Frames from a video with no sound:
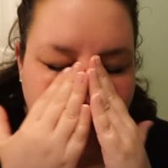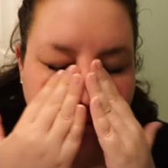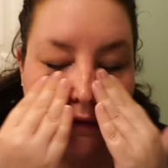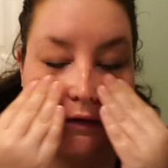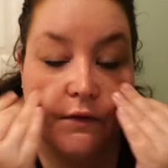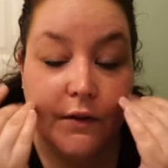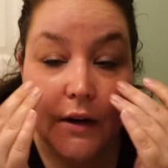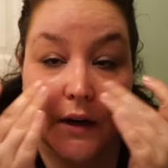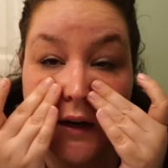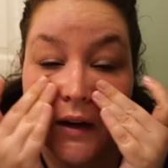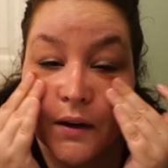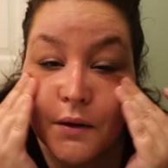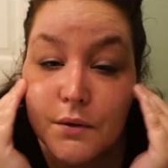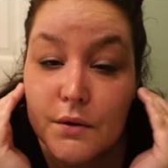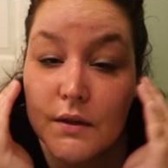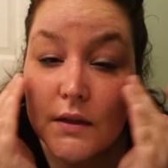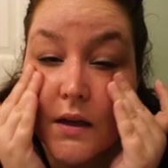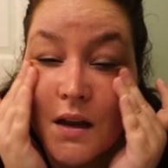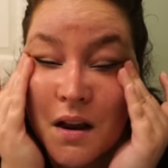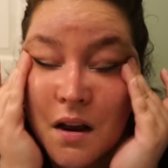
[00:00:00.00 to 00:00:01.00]
my
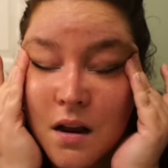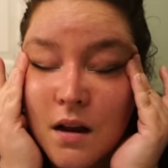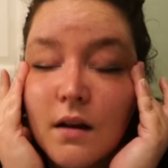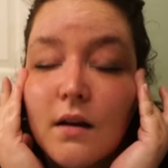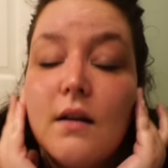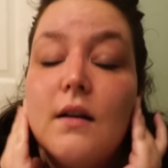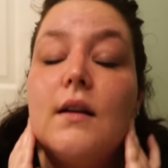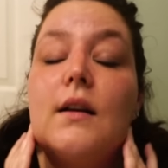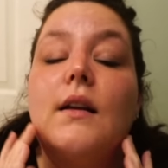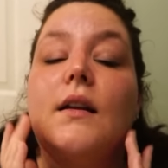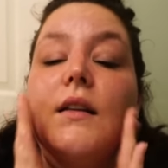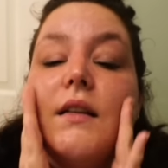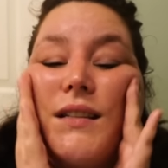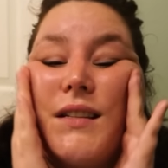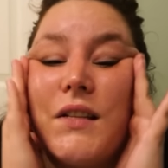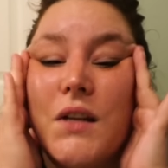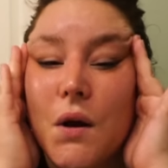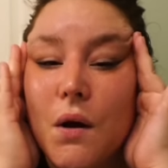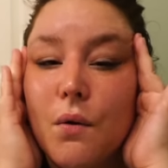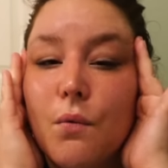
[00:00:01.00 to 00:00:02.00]
videos. And
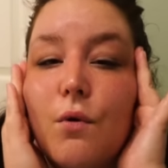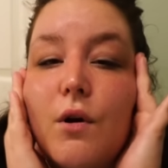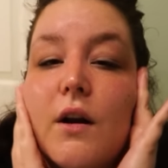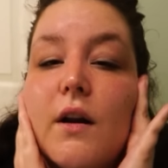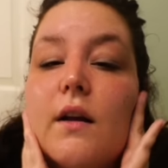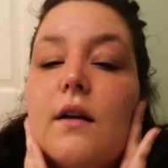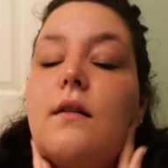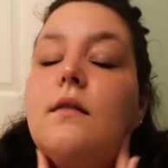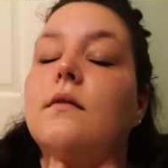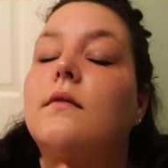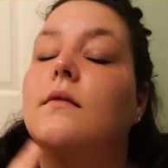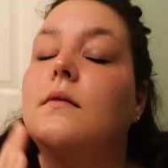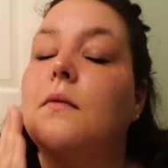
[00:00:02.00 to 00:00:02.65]
so I want to,